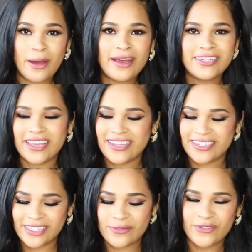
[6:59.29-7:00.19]
wash. I can
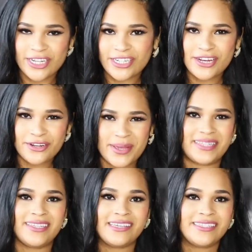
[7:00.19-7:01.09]
just reach under my
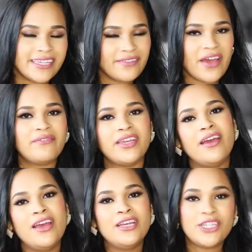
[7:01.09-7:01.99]
sink instead of having
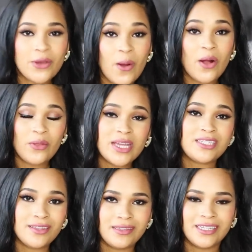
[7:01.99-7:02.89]
to go all the way
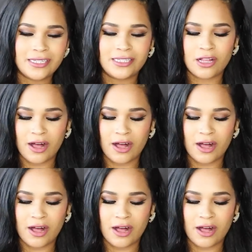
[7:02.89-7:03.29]
to the linens